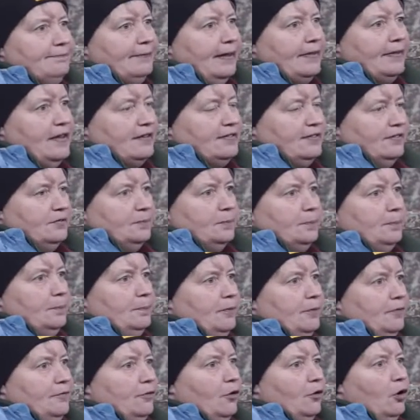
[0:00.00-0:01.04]
And this is
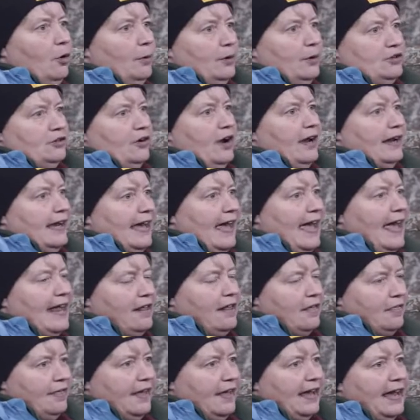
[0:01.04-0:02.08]
before we try and get
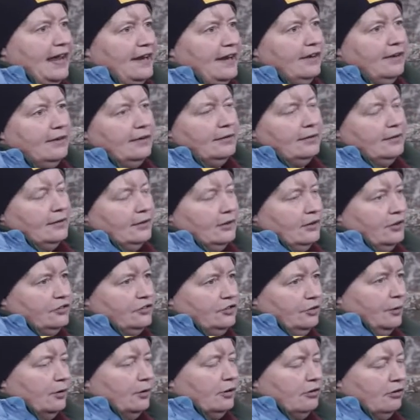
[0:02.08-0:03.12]
anything in
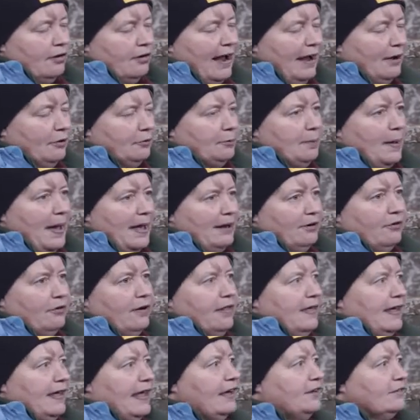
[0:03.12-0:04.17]
to a crowd pen or
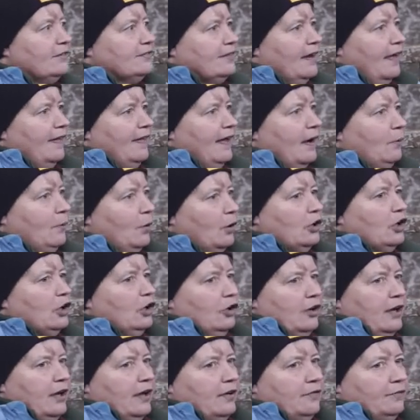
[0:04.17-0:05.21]
anything else like that. What are you
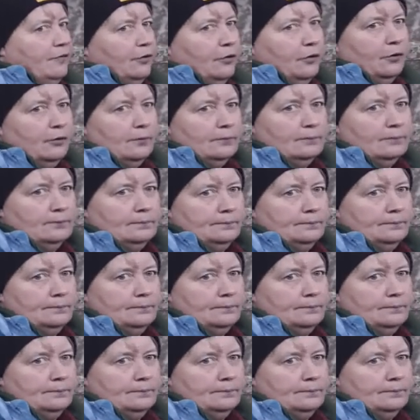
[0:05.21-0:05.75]
looking for?